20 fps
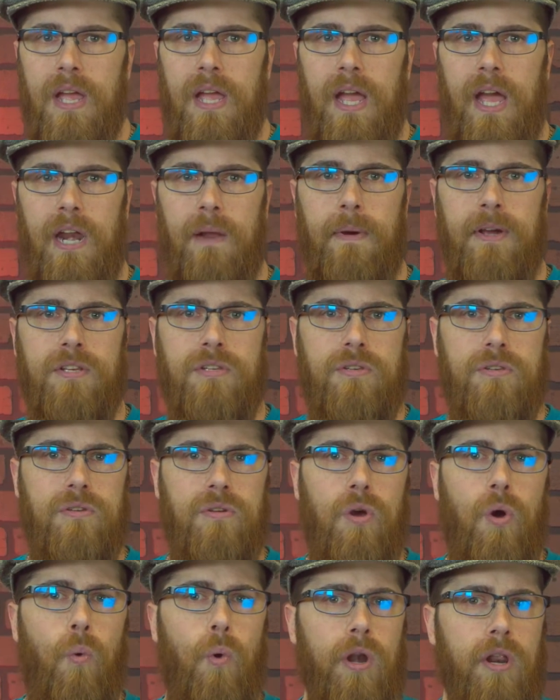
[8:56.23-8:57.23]
Anyways,
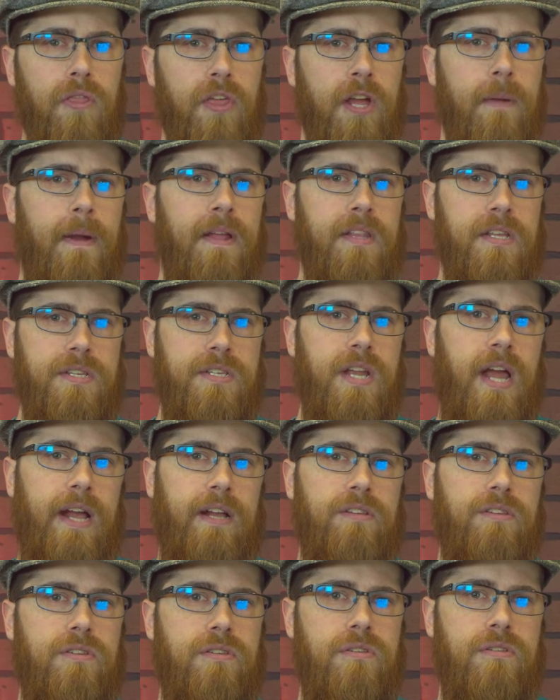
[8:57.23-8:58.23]
what do you think about these
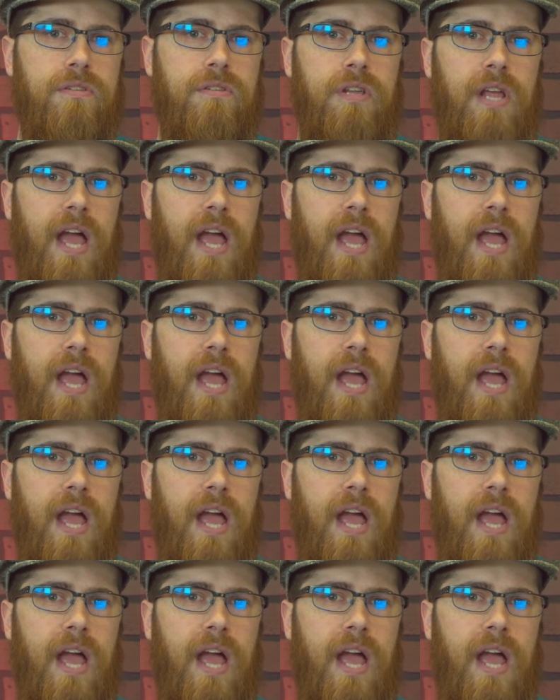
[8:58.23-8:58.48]
decks?